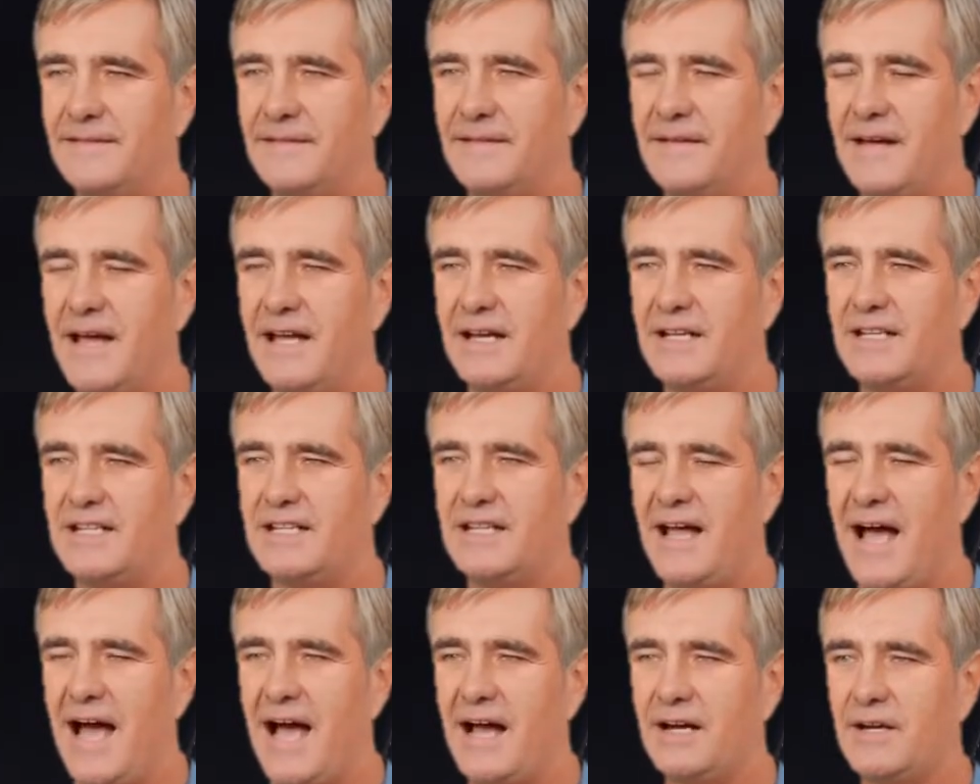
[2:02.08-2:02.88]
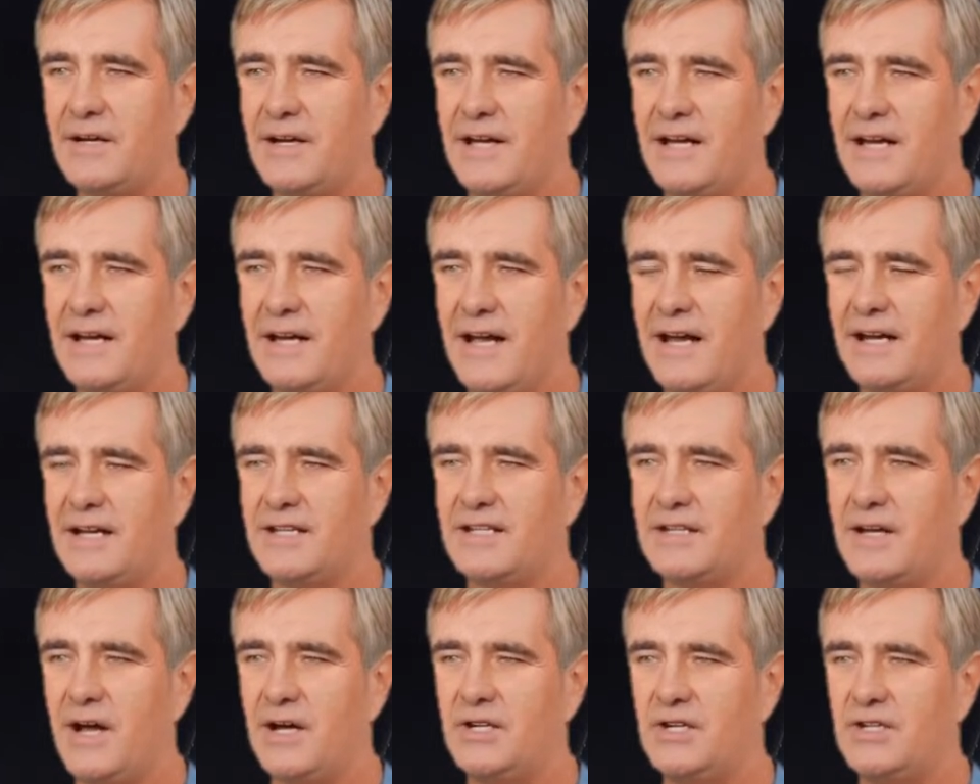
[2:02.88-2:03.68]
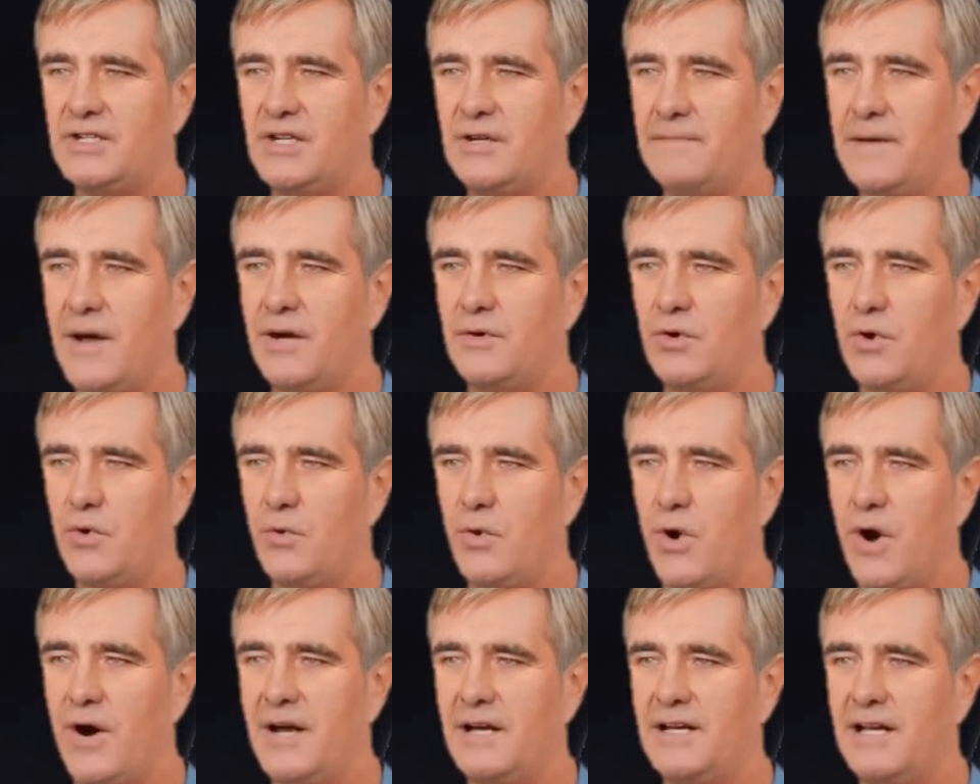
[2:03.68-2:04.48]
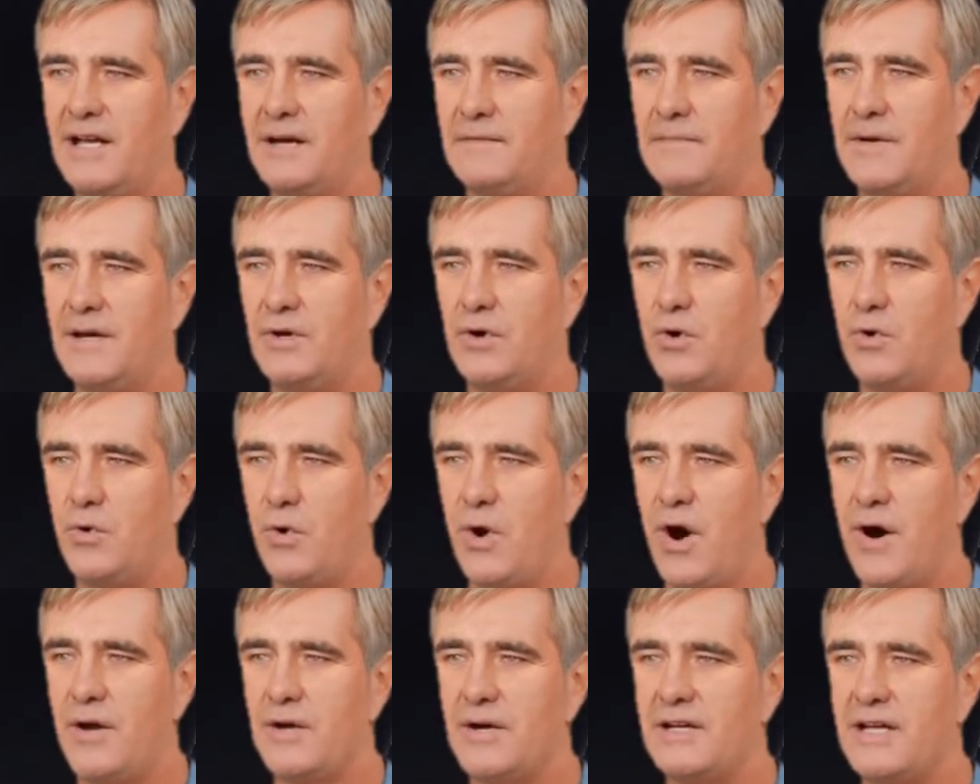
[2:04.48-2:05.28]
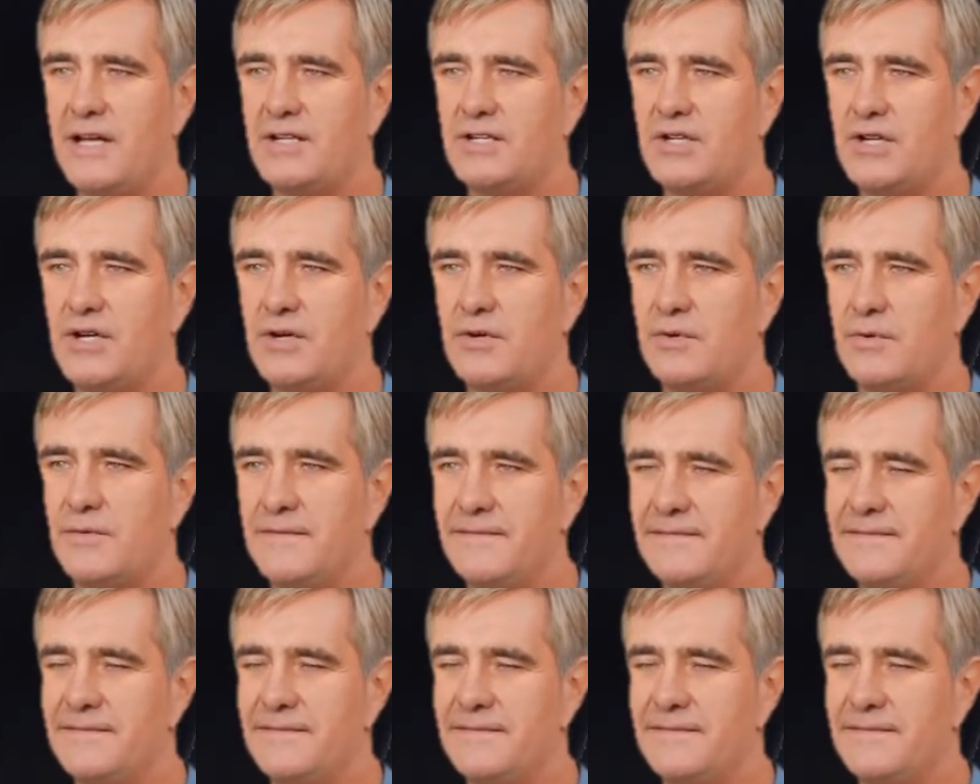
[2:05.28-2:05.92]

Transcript: Exactly. And it's not just about quantity, but quality too.